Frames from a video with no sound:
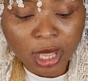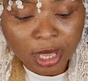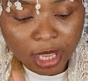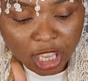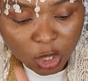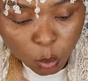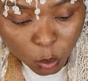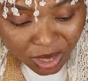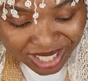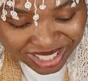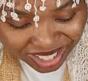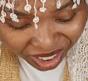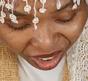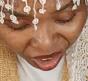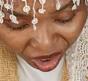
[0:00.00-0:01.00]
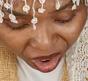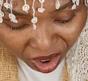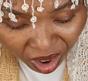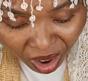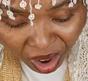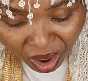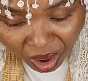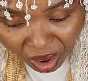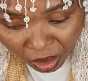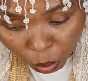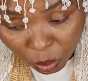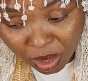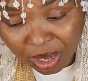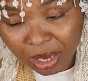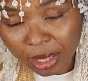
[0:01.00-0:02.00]
it, it's all
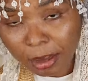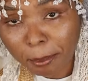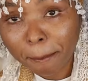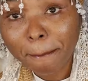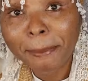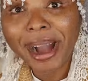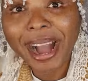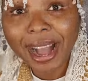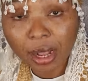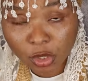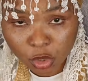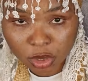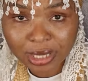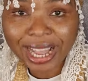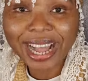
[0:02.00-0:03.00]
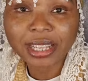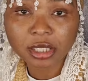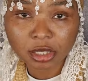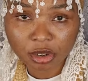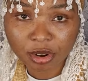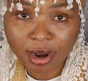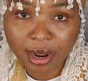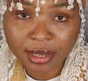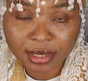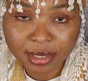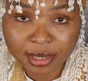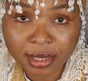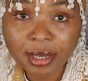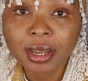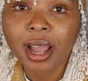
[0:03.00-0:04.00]
will link back to the Antichrist.